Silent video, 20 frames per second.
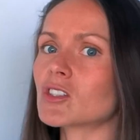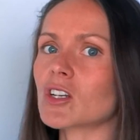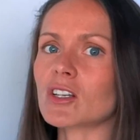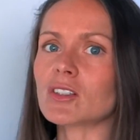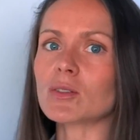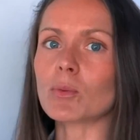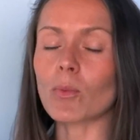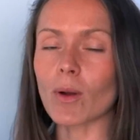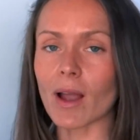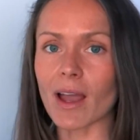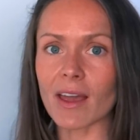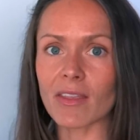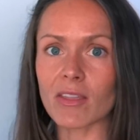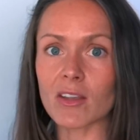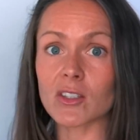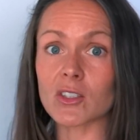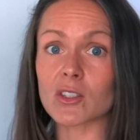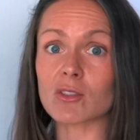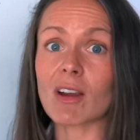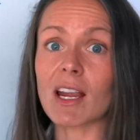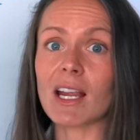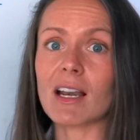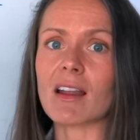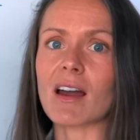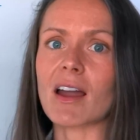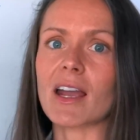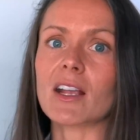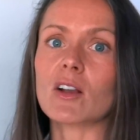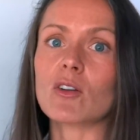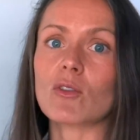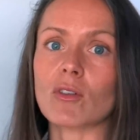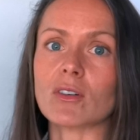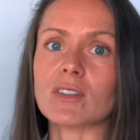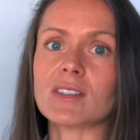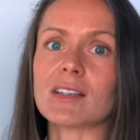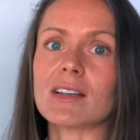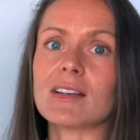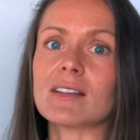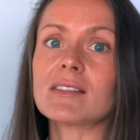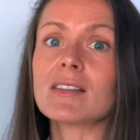just where the straight line
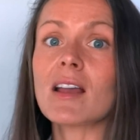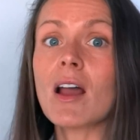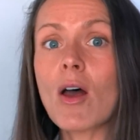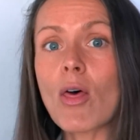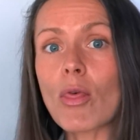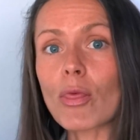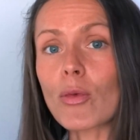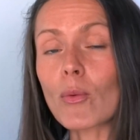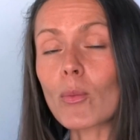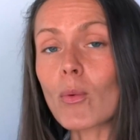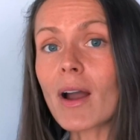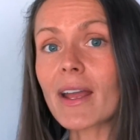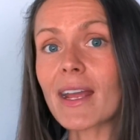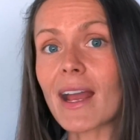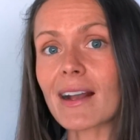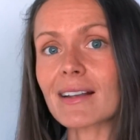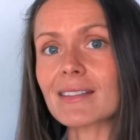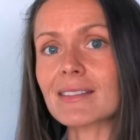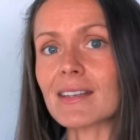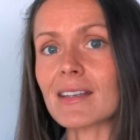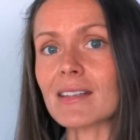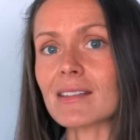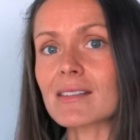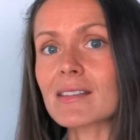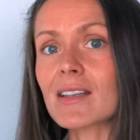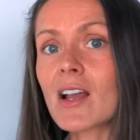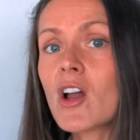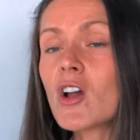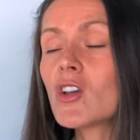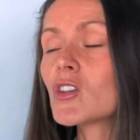crosses the y-axis.